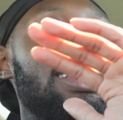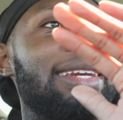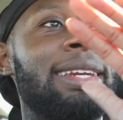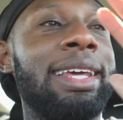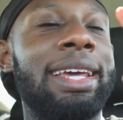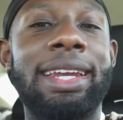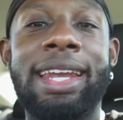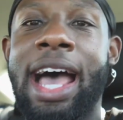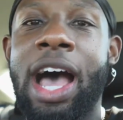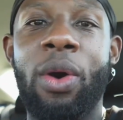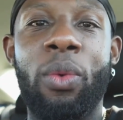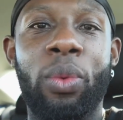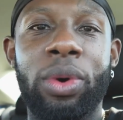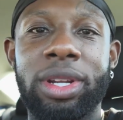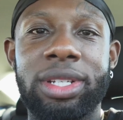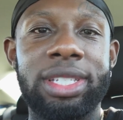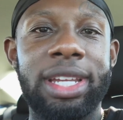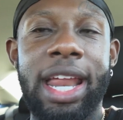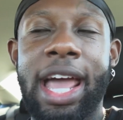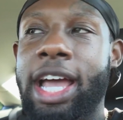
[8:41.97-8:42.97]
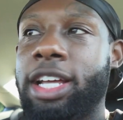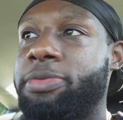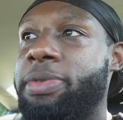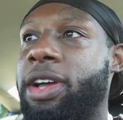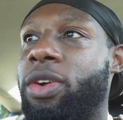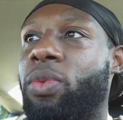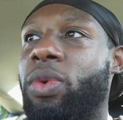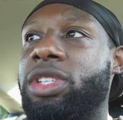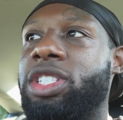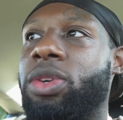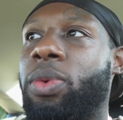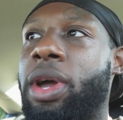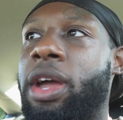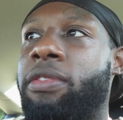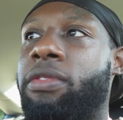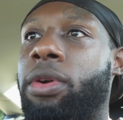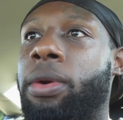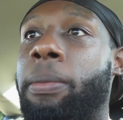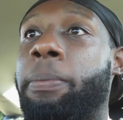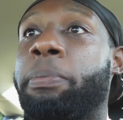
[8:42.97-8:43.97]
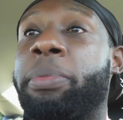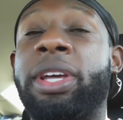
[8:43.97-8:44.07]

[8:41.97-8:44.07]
did not want to see the hatchback whatsoever.